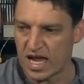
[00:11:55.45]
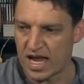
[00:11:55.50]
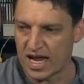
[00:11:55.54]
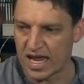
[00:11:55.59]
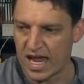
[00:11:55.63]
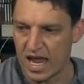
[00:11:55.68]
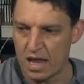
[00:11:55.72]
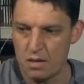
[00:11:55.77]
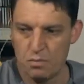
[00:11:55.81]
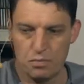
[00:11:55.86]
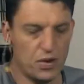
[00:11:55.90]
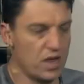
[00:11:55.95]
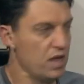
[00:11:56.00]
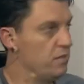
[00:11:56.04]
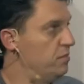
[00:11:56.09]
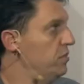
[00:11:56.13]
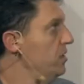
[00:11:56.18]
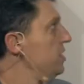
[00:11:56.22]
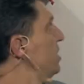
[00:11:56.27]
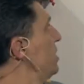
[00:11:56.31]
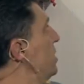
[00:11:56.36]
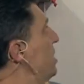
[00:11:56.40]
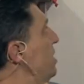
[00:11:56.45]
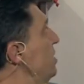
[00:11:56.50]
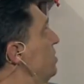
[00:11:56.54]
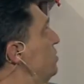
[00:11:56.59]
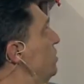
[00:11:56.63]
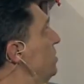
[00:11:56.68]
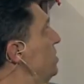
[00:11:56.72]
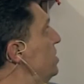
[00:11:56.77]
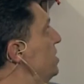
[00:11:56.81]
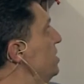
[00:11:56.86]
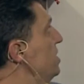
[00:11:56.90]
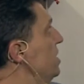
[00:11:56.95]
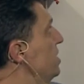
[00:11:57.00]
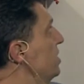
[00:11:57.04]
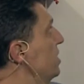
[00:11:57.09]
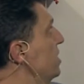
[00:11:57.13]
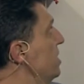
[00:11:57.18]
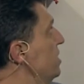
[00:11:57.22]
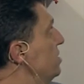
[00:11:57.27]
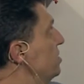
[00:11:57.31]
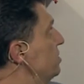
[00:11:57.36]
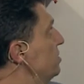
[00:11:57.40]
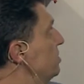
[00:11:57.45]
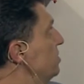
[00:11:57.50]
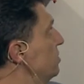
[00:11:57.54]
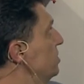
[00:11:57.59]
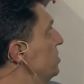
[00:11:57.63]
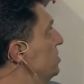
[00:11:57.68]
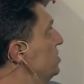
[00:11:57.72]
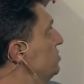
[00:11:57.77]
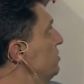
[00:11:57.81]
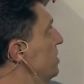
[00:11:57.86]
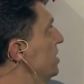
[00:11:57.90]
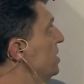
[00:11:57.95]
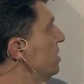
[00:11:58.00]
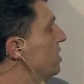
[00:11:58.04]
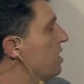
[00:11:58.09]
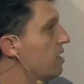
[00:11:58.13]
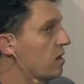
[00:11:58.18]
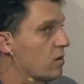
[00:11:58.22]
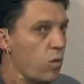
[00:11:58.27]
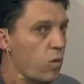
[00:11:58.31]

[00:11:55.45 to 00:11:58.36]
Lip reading: I can play a bit around with it and get, let's make it like